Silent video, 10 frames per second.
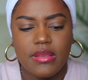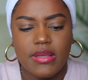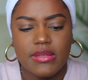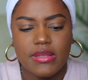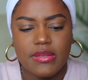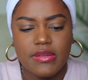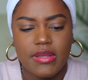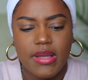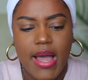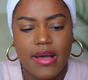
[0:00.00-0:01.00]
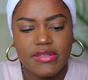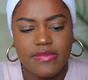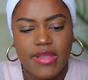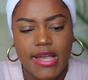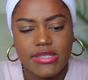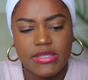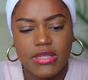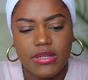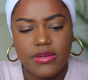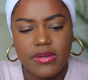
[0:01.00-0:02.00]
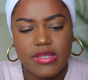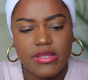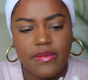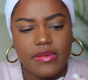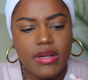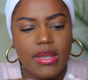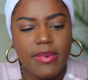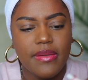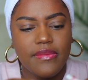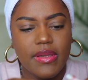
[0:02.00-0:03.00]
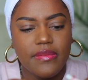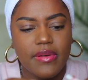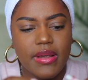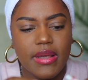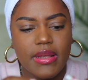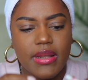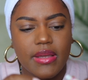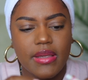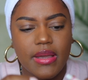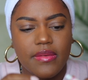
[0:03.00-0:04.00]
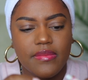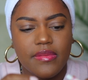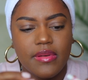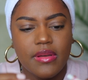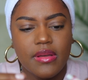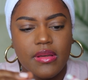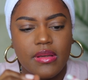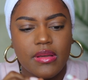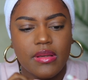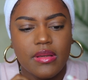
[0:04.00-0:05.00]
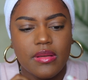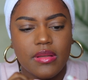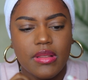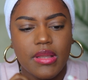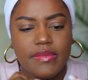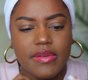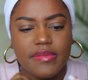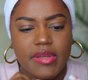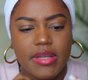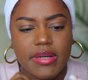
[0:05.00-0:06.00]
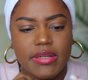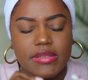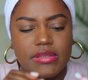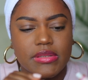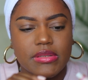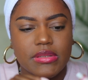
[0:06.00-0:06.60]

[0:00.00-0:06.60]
This is the House of Lashes glue. It's definitely my favorite and I have loved it for years.